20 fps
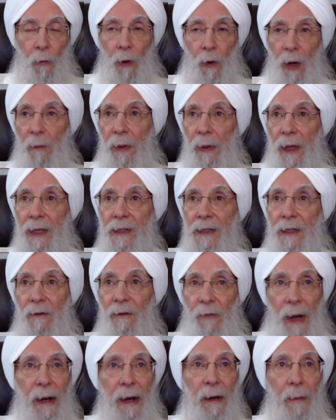workplace
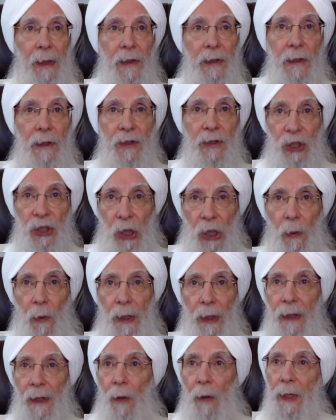environments and
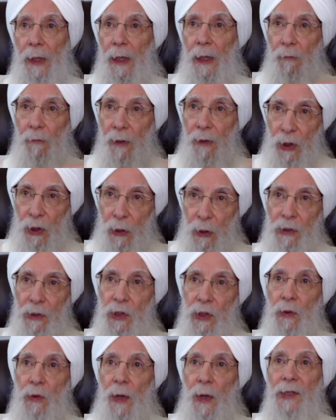showing that we can
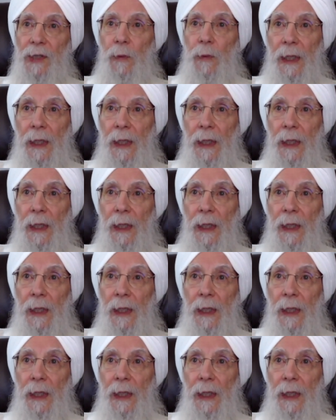reduce stress,